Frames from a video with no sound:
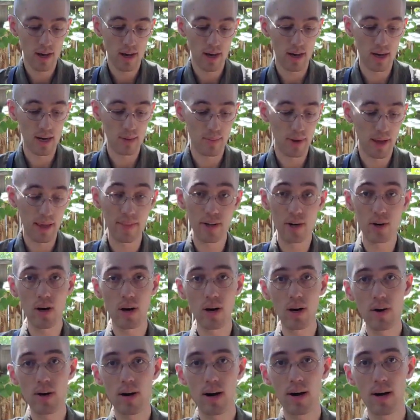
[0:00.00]
And there
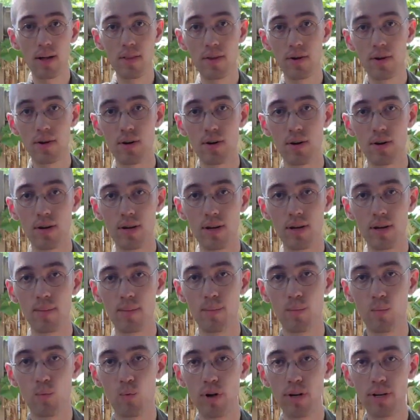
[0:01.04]
are other
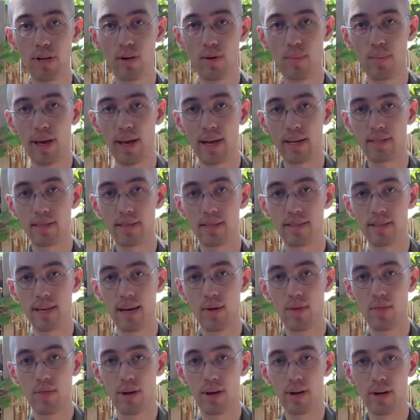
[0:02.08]
windowed magazines
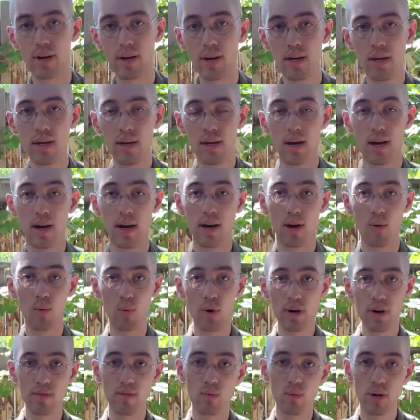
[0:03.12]
out there,
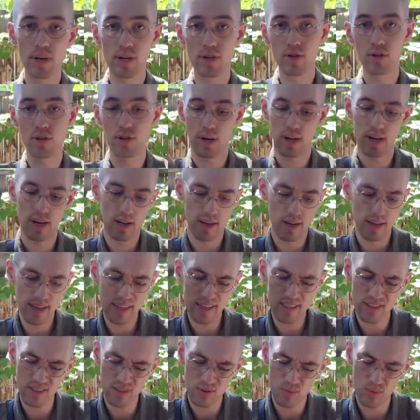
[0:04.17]
one of which
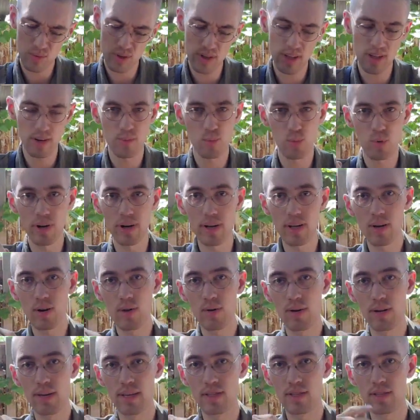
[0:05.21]
isn't really
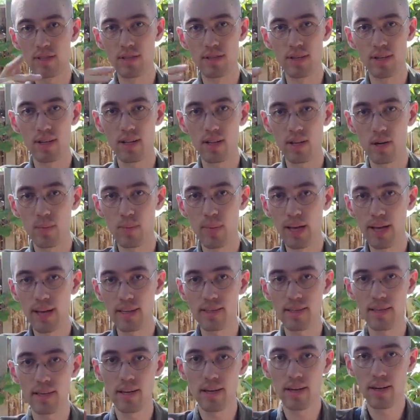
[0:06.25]
windowed, it's just a clear
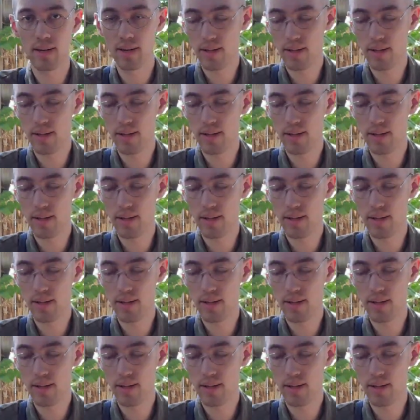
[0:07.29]
magazine.